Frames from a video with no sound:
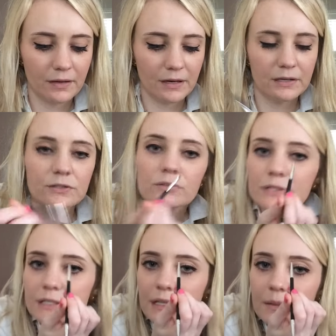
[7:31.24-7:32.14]
and I do the
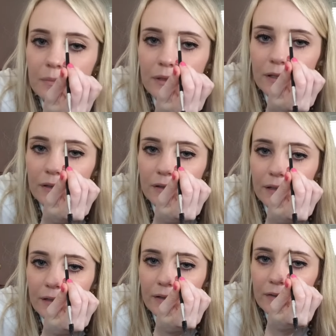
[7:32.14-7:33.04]
same thing on the
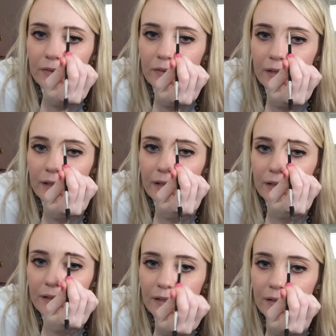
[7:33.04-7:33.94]
other side.